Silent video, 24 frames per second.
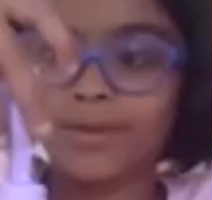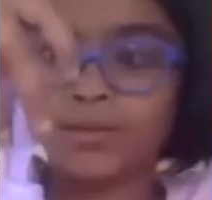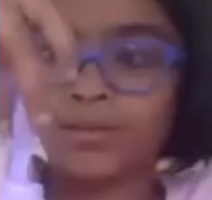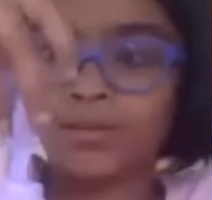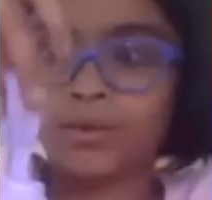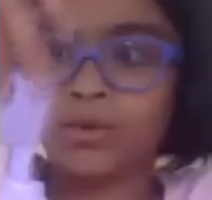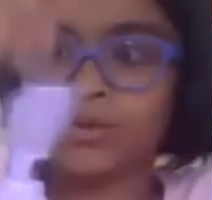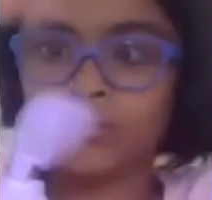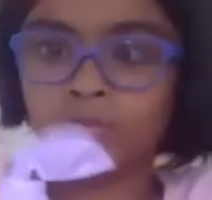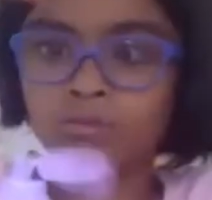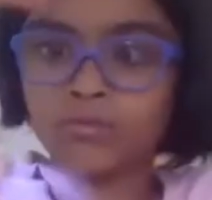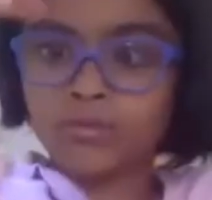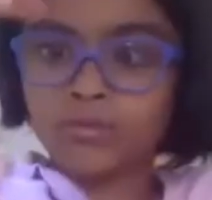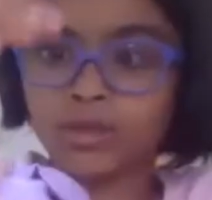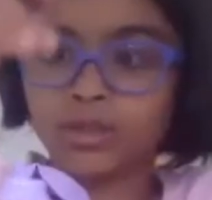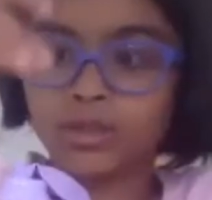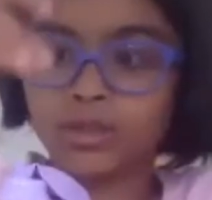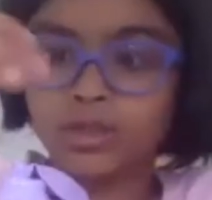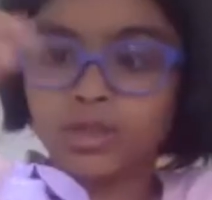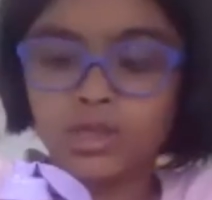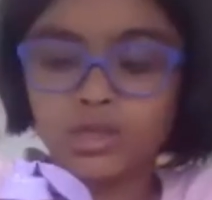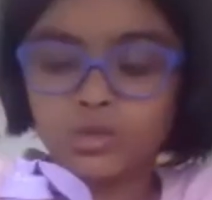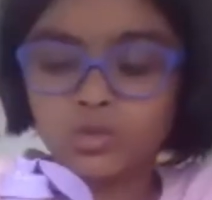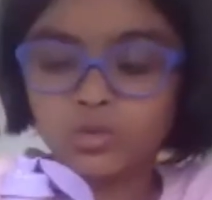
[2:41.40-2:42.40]
balloon.
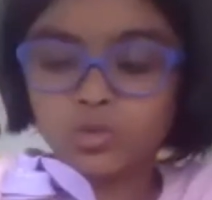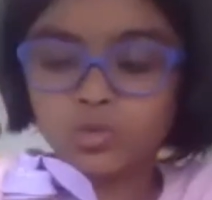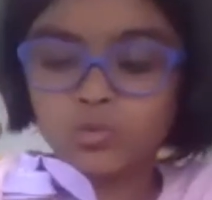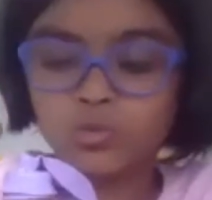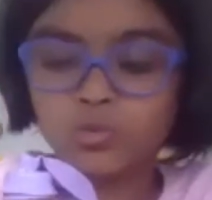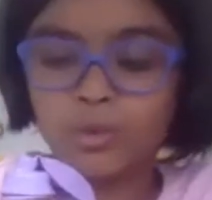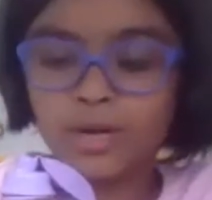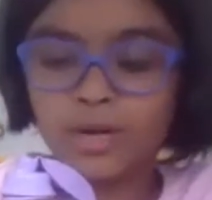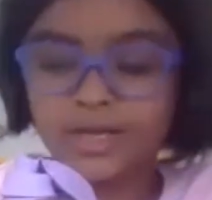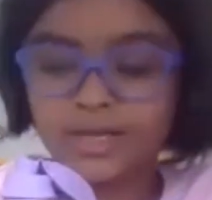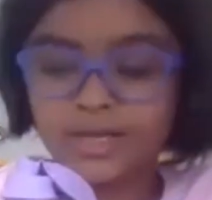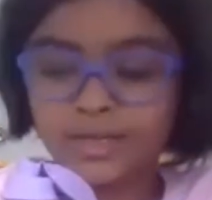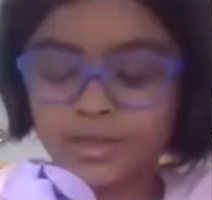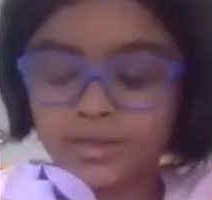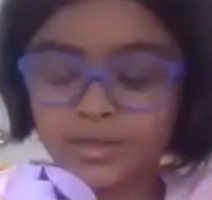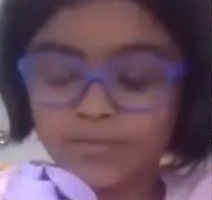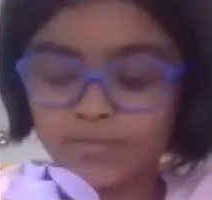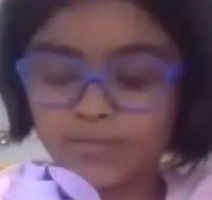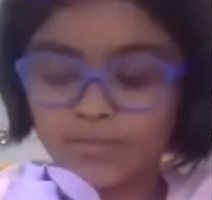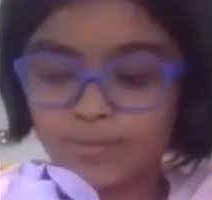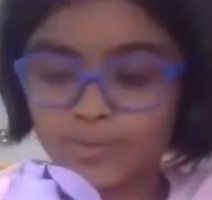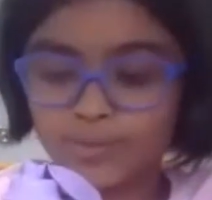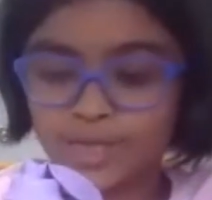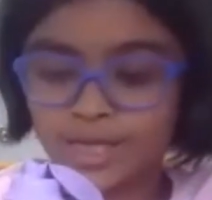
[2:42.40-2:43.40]
But
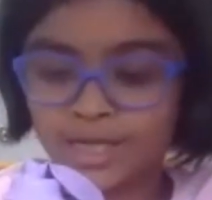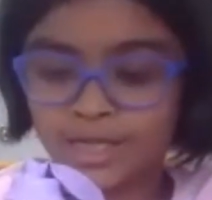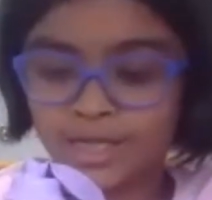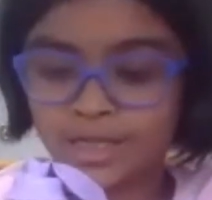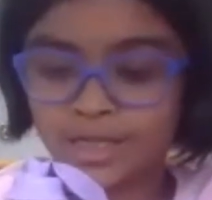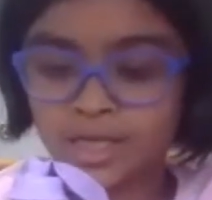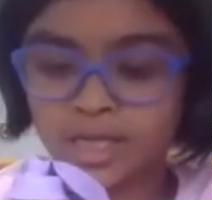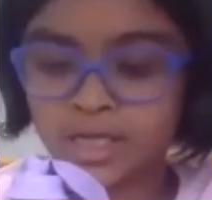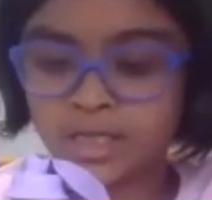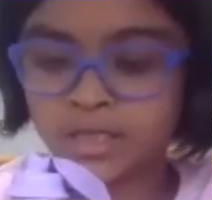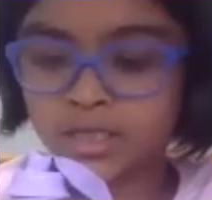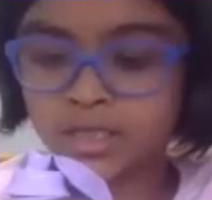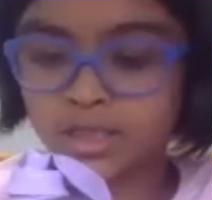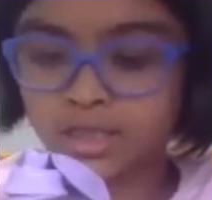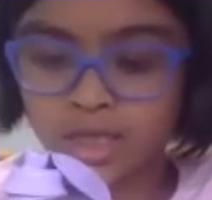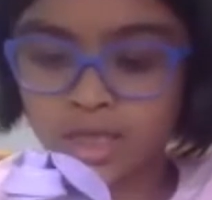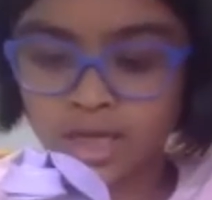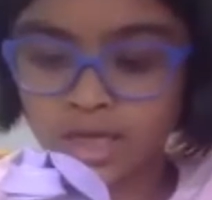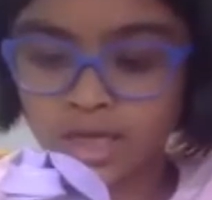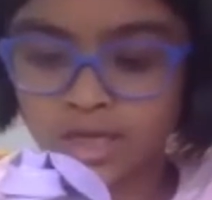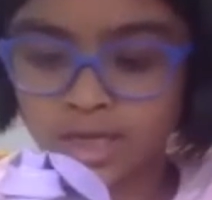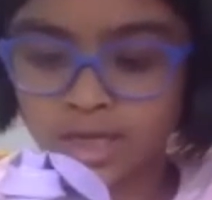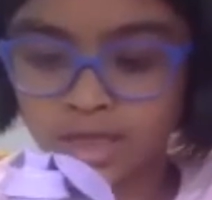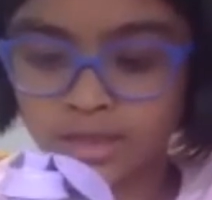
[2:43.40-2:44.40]
in this,
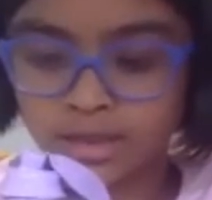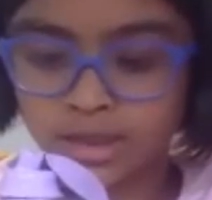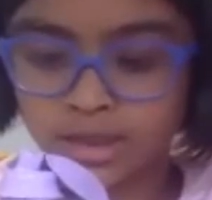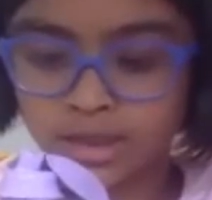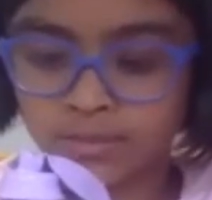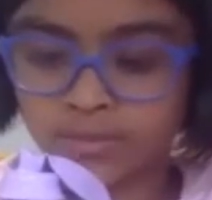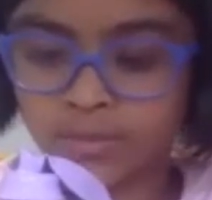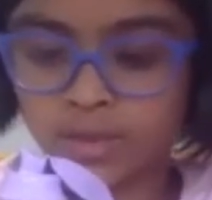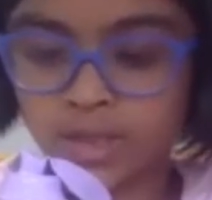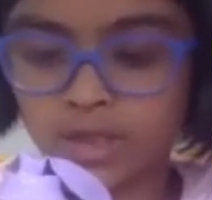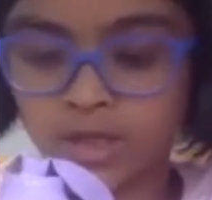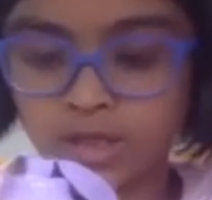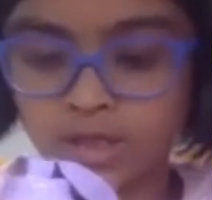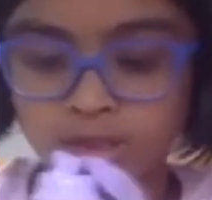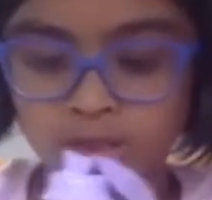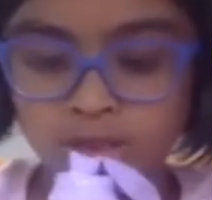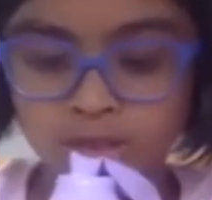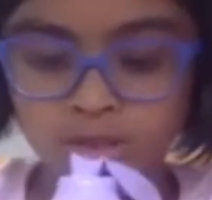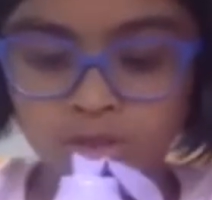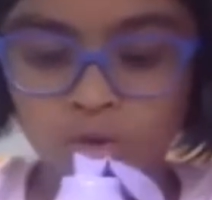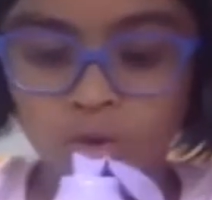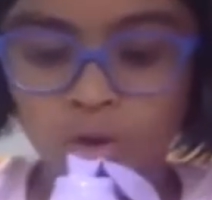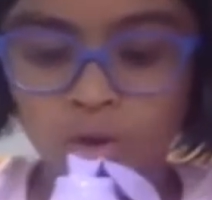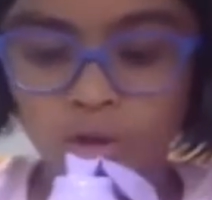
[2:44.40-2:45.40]
it doesn't because
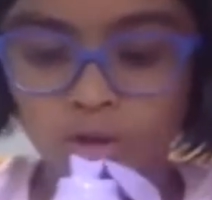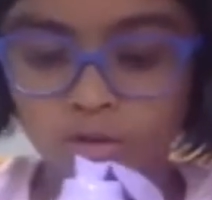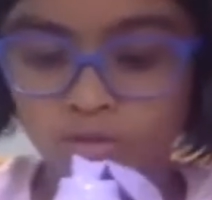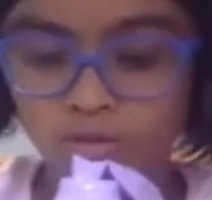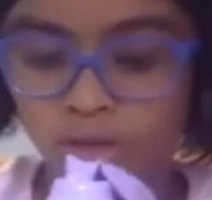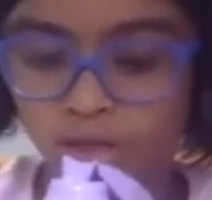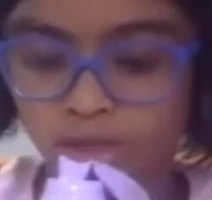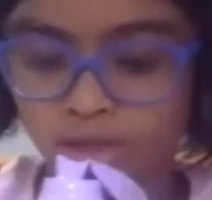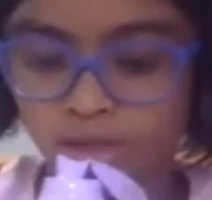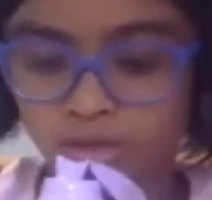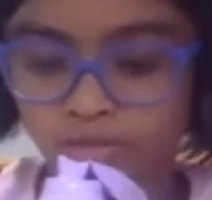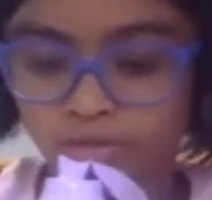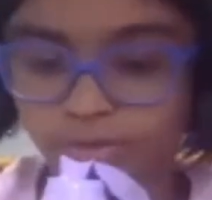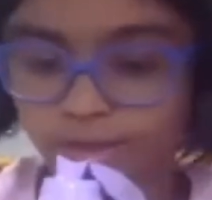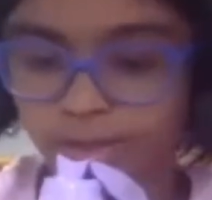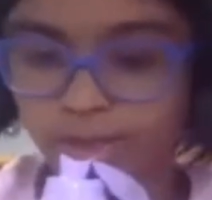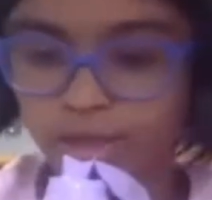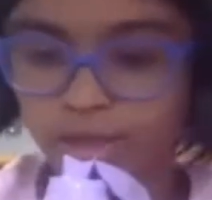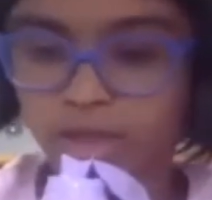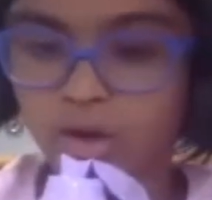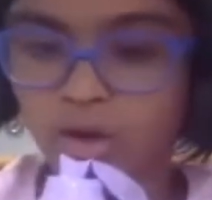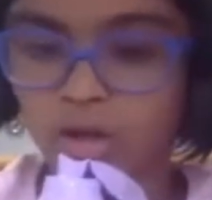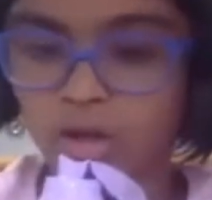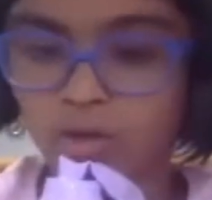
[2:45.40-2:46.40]
it's cold water,
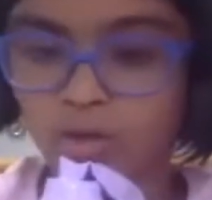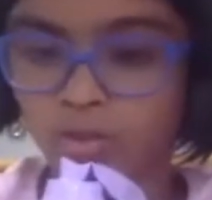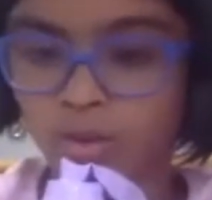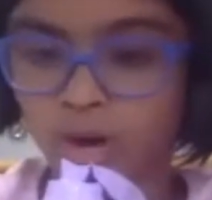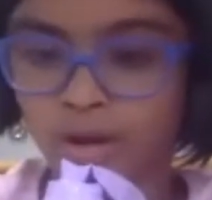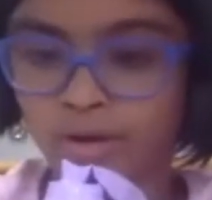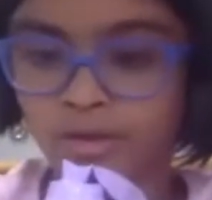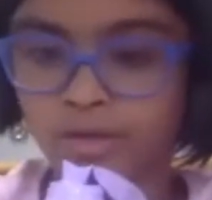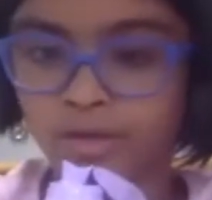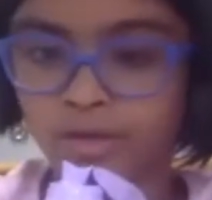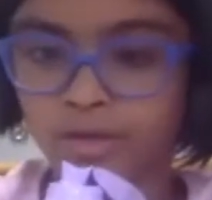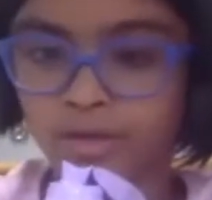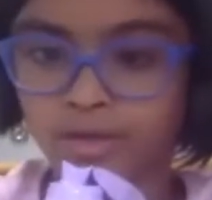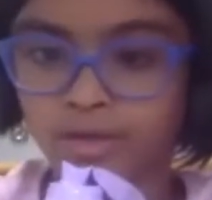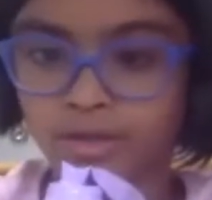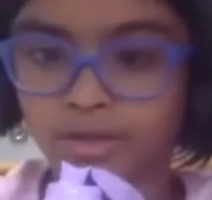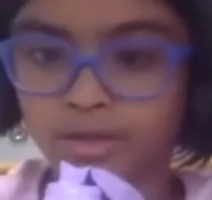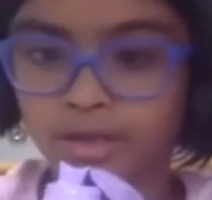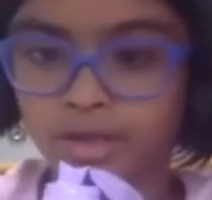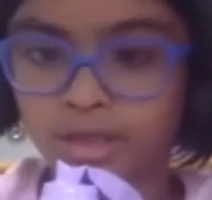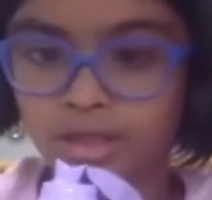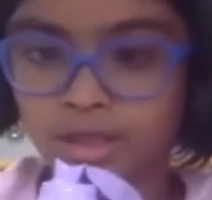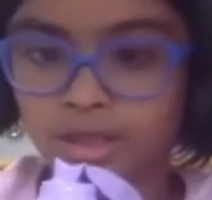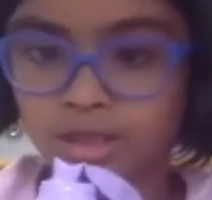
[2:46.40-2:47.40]
really cold water.
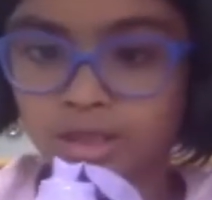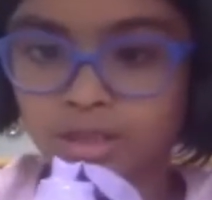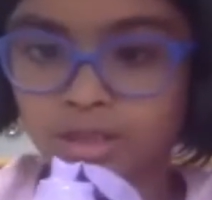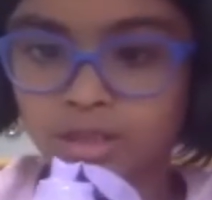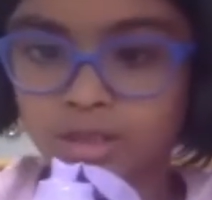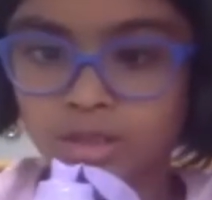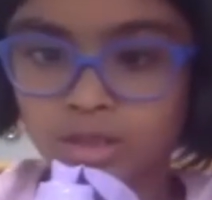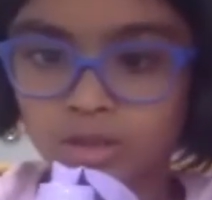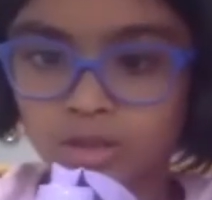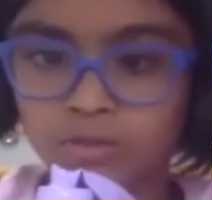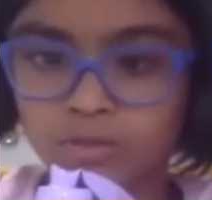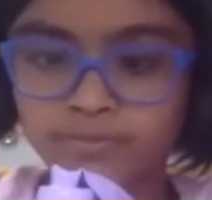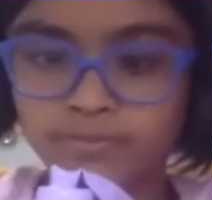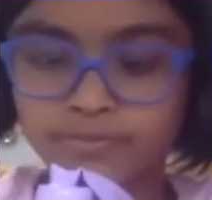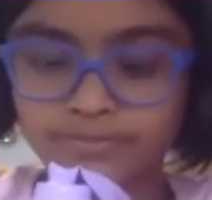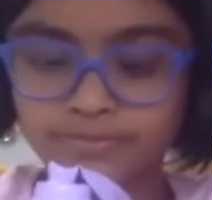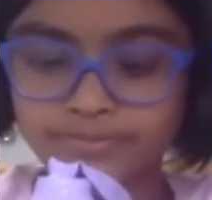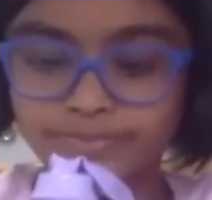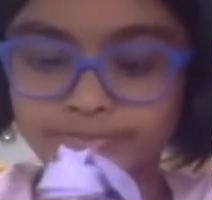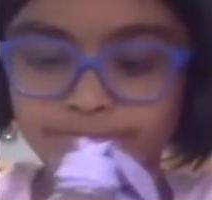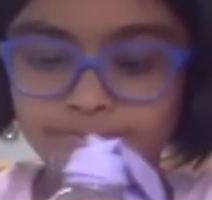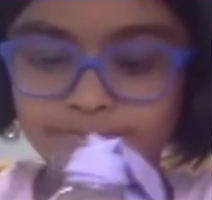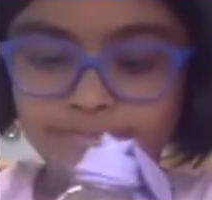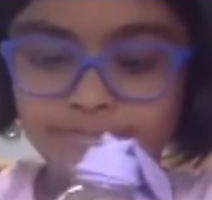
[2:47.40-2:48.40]
So,
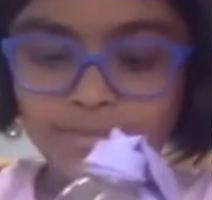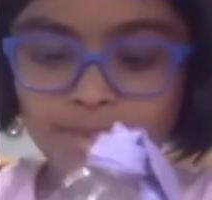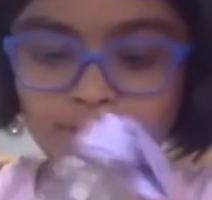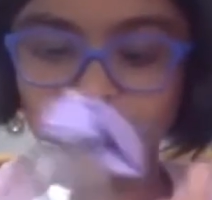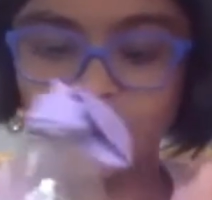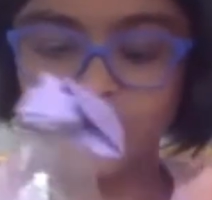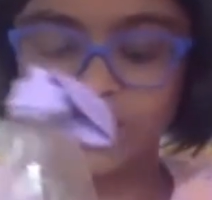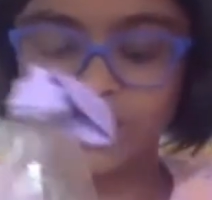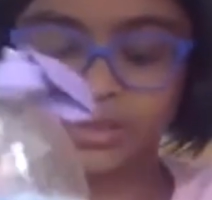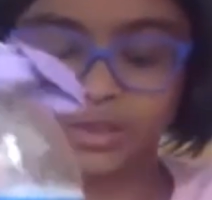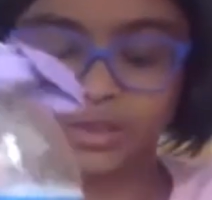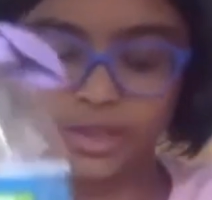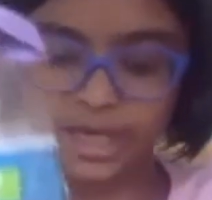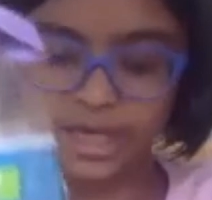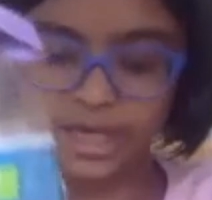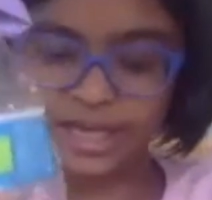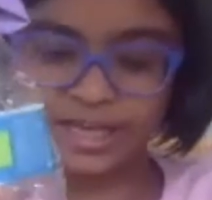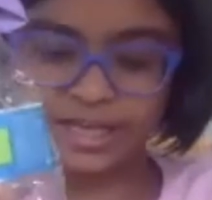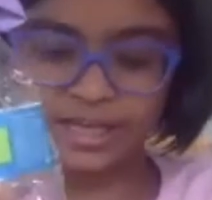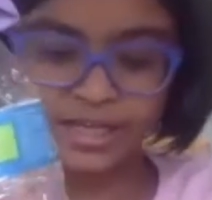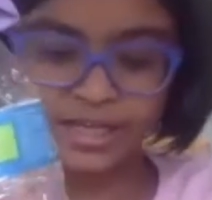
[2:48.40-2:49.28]
okay.